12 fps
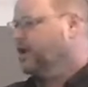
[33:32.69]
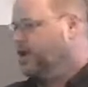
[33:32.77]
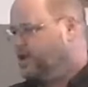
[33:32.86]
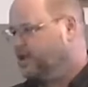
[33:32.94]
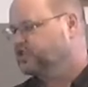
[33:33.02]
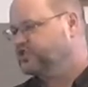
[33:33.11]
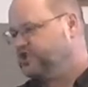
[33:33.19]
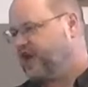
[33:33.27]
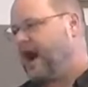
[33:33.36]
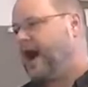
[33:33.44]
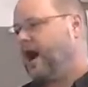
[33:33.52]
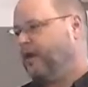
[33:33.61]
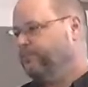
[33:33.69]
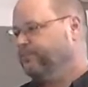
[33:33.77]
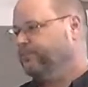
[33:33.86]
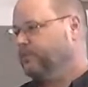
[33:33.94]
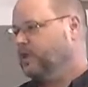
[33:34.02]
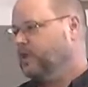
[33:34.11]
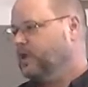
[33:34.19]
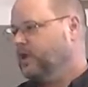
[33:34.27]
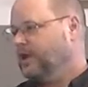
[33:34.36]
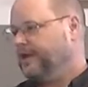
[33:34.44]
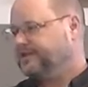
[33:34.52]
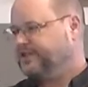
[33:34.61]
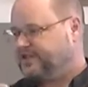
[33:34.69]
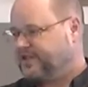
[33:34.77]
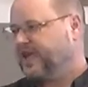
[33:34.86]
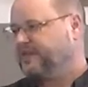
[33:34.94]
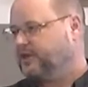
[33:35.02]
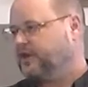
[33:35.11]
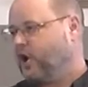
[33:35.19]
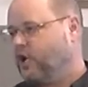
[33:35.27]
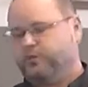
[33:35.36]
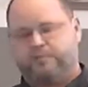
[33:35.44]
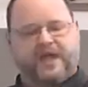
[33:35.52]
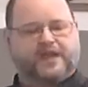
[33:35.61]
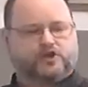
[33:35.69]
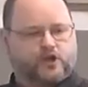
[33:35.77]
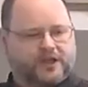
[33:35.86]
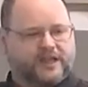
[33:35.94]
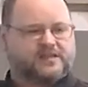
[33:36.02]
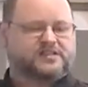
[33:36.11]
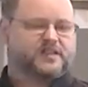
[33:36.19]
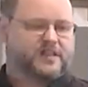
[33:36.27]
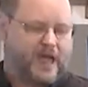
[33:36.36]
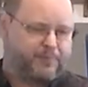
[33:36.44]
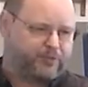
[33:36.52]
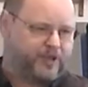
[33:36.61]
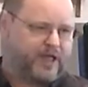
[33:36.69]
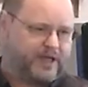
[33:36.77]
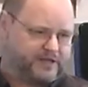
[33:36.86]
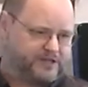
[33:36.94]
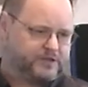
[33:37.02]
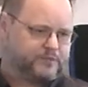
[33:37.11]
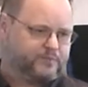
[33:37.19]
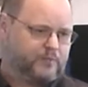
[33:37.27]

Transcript: His job is to take the goat and make sure it gets to that place.